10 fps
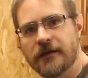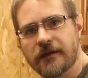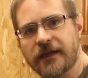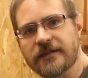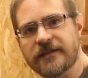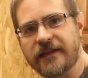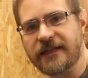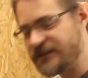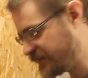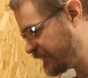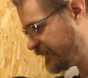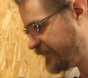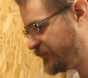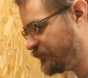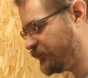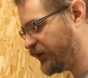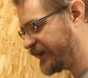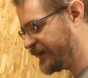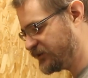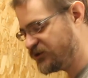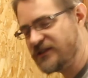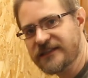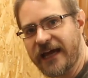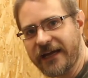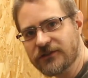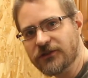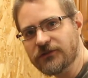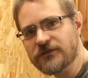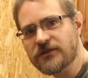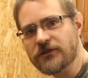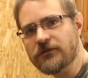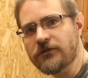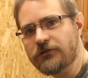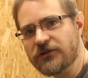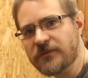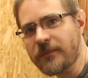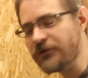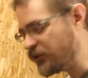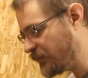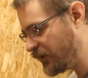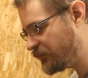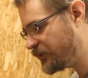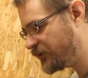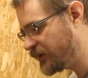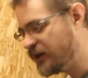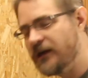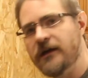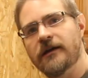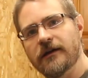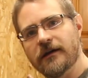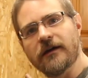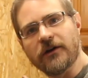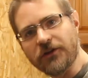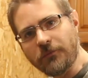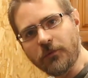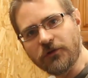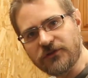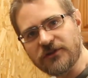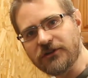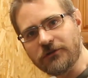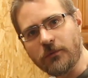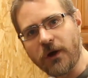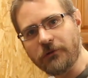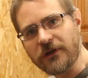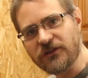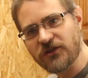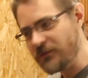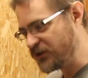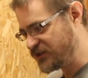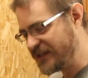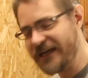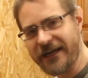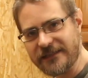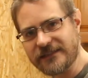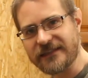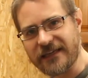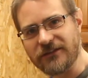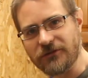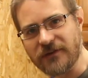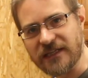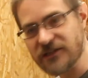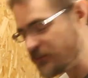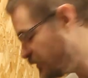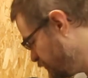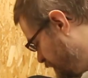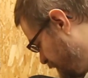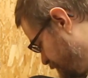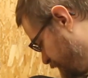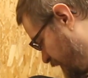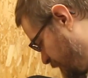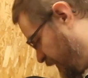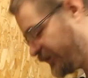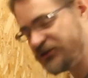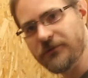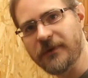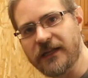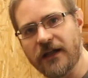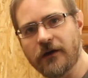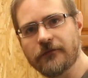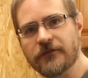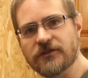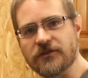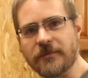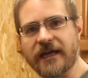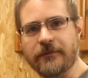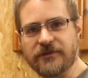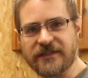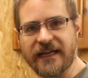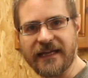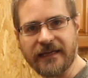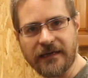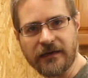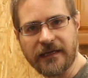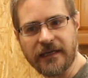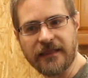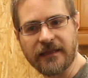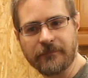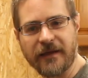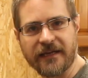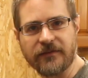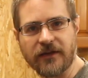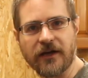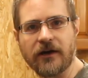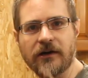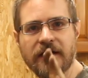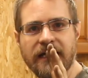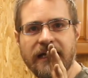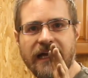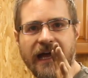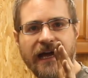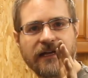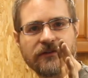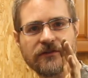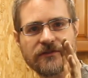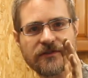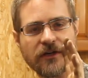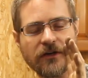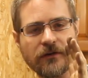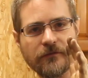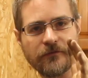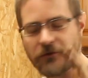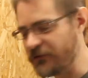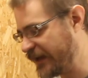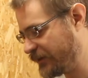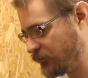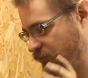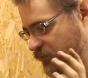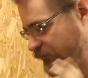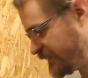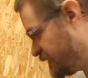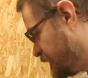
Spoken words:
Okay, so that's the bracket just tacked onto the crossmember at the moment. Don't want to weld it too much in case they do need to move, but that should be enough to be able to get it back in the car and start figuring out the rest of